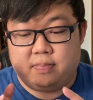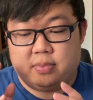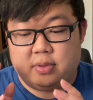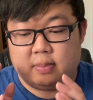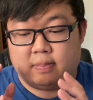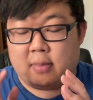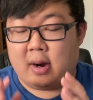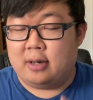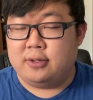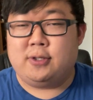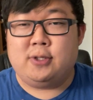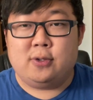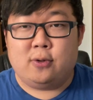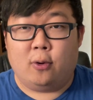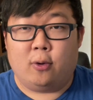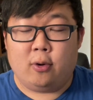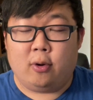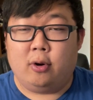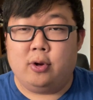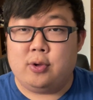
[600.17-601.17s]
Machi
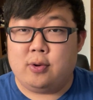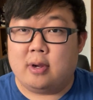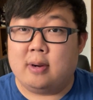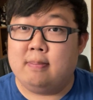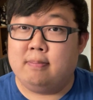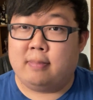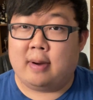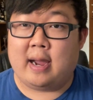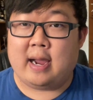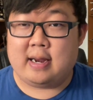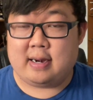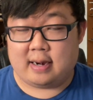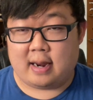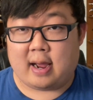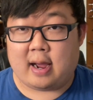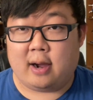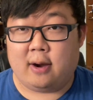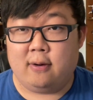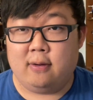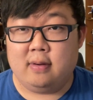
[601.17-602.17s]
Koro you can buy
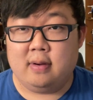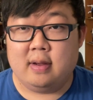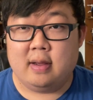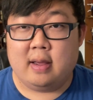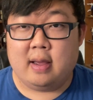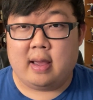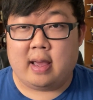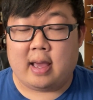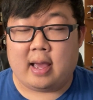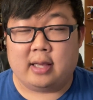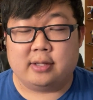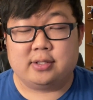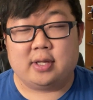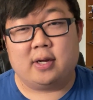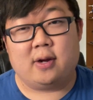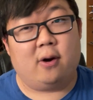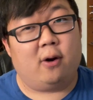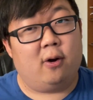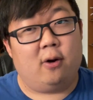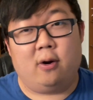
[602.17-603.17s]
now has,
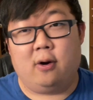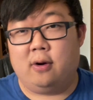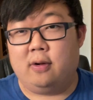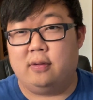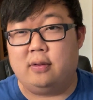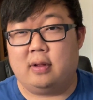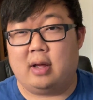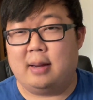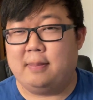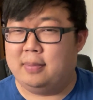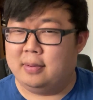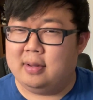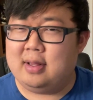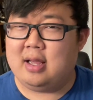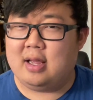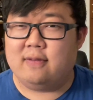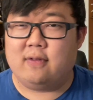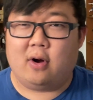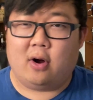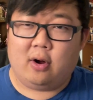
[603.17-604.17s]
like, all, I
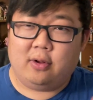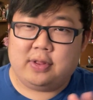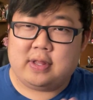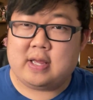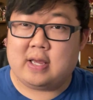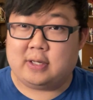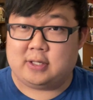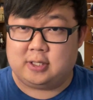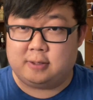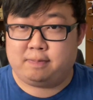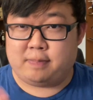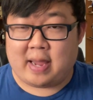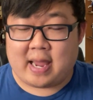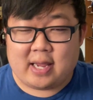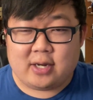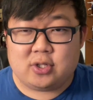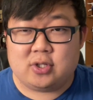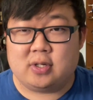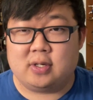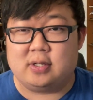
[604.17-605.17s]
believe, all the
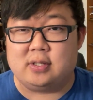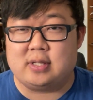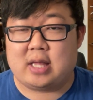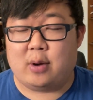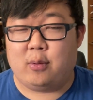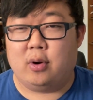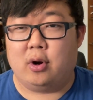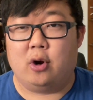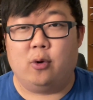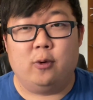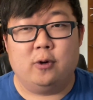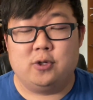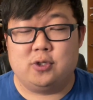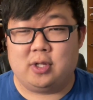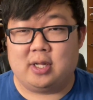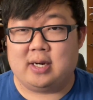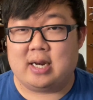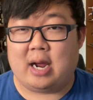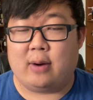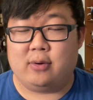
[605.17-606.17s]
expansions that were
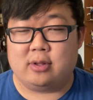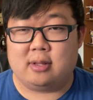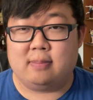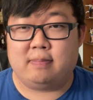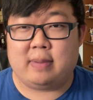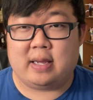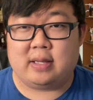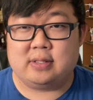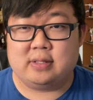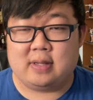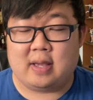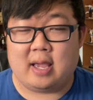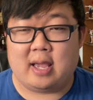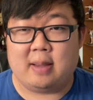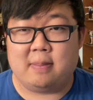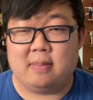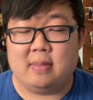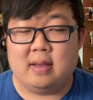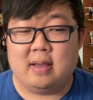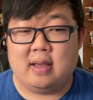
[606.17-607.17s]
originally not with the base
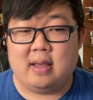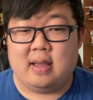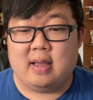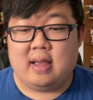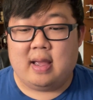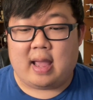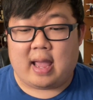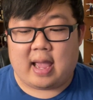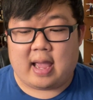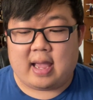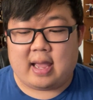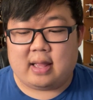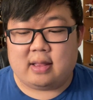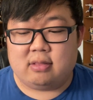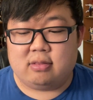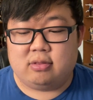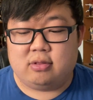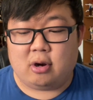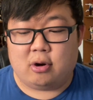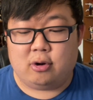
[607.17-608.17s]
game.
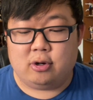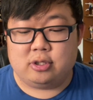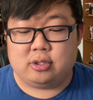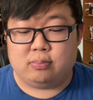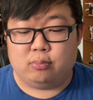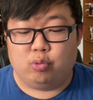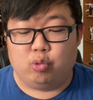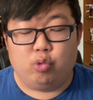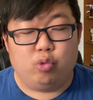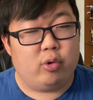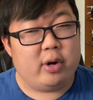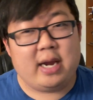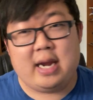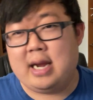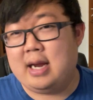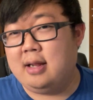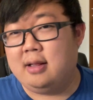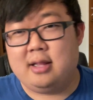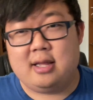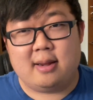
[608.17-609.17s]
And those
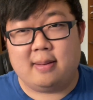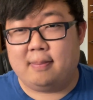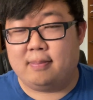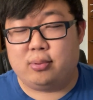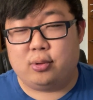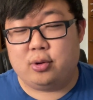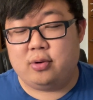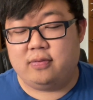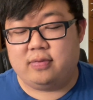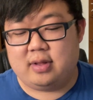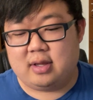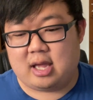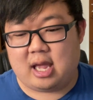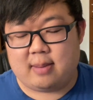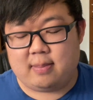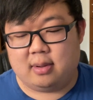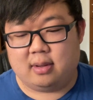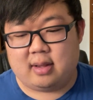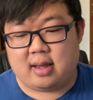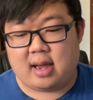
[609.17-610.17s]
really improved the
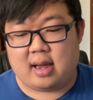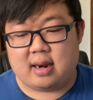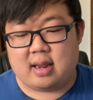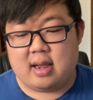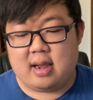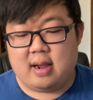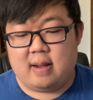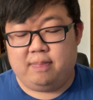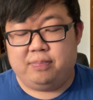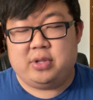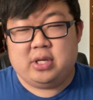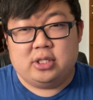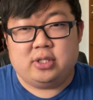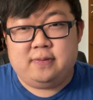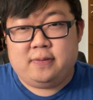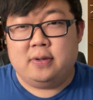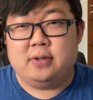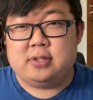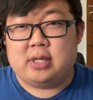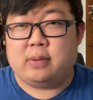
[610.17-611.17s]
game a lot. This
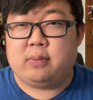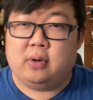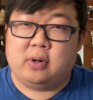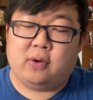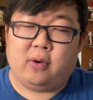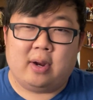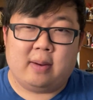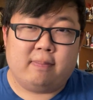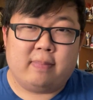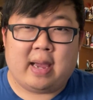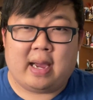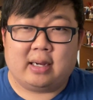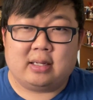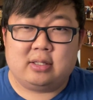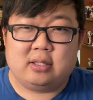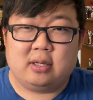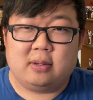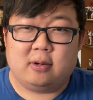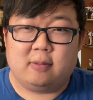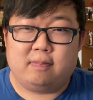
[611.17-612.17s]
feels like we're going back
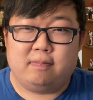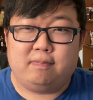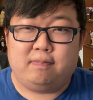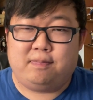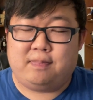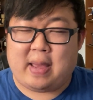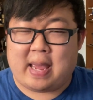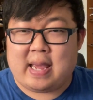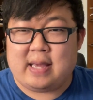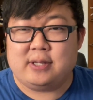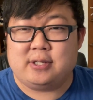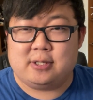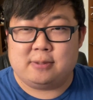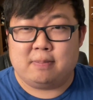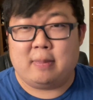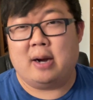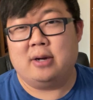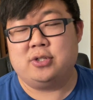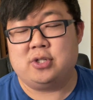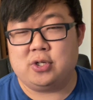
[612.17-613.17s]
to base
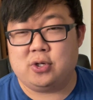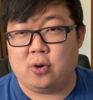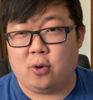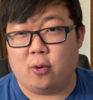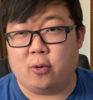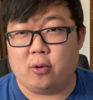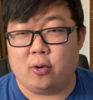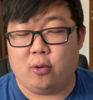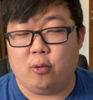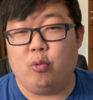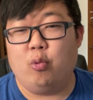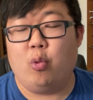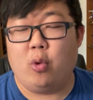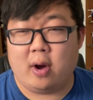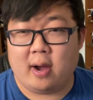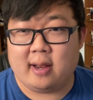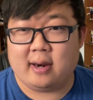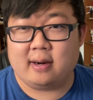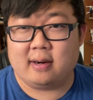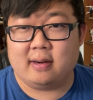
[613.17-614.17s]
Machi Koro
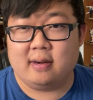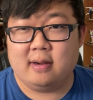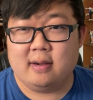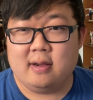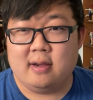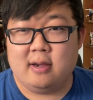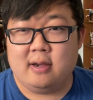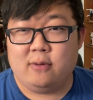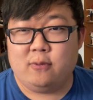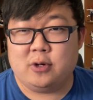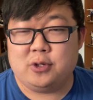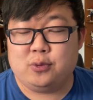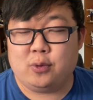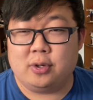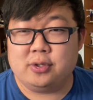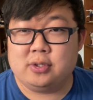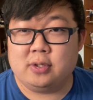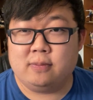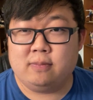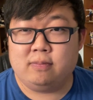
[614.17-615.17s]
1, which
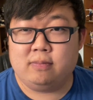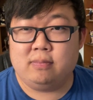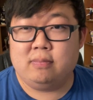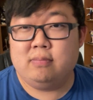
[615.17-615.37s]
was a